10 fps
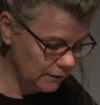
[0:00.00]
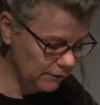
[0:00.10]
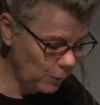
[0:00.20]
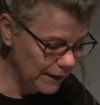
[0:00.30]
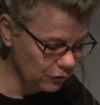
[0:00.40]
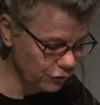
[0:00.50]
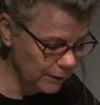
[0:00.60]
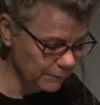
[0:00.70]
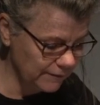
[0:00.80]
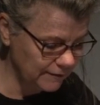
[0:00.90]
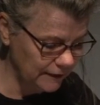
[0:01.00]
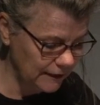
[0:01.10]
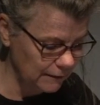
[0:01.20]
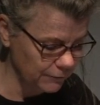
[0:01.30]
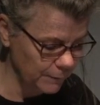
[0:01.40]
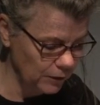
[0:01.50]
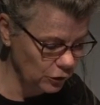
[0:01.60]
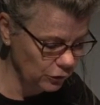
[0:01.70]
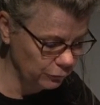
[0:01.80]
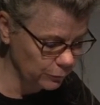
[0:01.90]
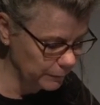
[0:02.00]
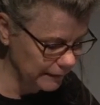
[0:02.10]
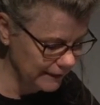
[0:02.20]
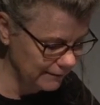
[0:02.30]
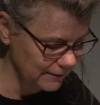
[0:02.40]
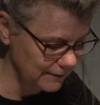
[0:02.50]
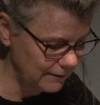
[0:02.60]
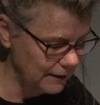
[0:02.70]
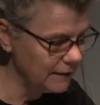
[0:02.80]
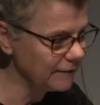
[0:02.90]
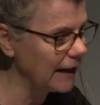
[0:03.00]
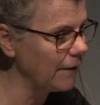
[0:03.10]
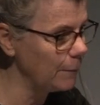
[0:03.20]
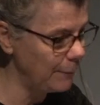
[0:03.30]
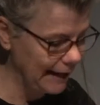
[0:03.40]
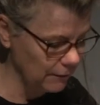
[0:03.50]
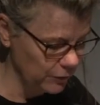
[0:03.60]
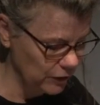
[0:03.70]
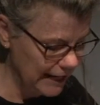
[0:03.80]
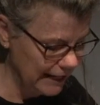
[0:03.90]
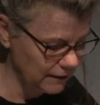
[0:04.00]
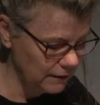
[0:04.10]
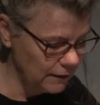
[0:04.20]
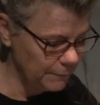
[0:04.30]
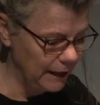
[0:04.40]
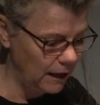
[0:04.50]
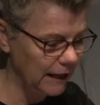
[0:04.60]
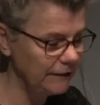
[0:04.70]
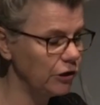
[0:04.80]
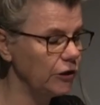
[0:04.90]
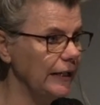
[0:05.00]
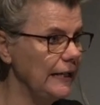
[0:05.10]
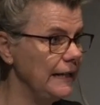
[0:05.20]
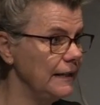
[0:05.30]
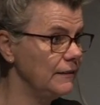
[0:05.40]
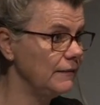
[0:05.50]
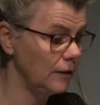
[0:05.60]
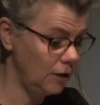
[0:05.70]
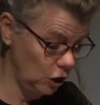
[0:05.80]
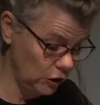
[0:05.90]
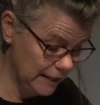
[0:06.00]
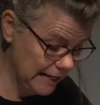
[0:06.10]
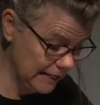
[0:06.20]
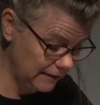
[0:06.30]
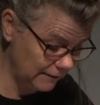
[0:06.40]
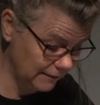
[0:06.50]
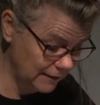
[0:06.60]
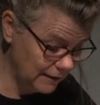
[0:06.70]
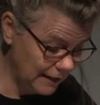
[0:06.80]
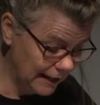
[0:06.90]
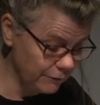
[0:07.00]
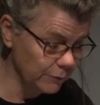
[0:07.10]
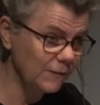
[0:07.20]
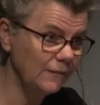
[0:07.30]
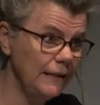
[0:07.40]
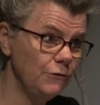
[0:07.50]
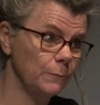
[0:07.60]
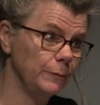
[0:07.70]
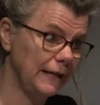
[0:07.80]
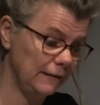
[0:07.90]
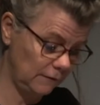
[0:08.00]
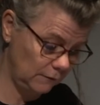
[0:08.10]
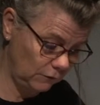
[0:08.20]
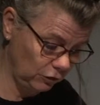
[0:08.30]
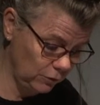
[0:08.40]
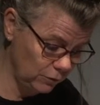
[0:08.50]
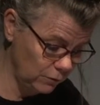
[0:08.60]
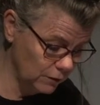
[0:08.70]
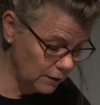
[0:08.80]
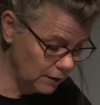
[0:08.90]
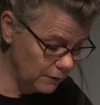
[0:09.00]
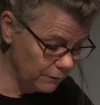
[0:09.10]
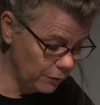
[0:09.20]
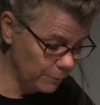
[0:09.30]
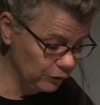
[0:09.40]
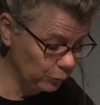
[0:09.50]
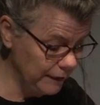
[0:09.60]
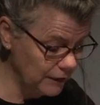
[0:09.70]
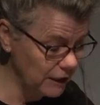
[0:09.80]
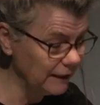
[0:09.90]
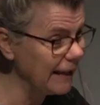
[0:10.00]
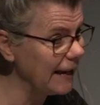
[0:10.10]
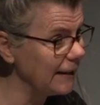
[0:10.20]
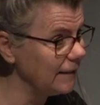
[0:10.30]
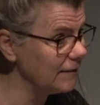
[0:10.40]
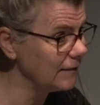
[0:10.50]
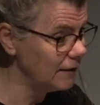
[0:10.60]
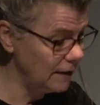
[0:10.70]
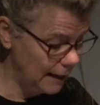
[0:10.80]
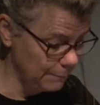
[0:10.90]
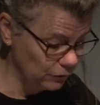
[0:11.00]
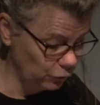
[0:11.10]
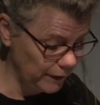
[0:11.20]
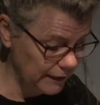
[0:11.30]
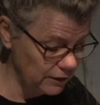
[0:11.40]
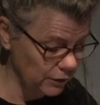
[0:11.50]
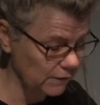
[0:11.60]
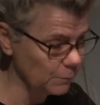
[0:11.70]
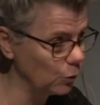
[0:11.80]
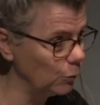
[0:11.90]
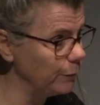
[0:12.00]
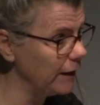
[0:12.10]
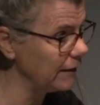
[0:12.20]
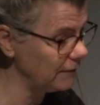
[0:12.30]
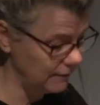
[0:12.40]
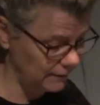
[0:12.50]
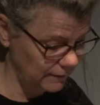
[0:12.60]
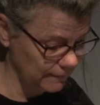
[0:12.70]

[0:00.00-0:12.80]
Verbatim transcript: Sweat dripped sticky from the usual places down the back of her neck, behind her ears, her knees, and from secret places too, from between her legs and between her small breasts.